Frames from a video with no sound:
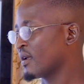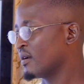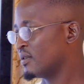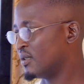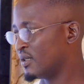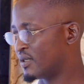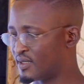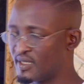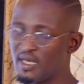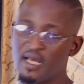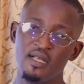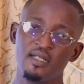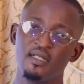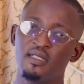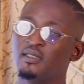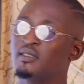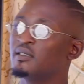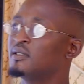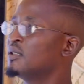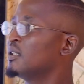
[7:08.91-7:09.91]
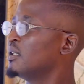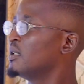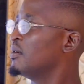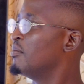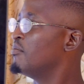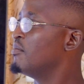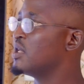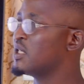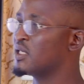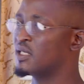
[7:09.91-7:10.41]
Discerning
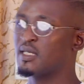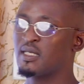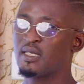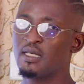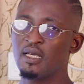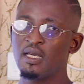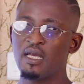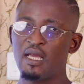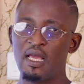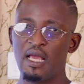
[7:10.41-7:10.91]
means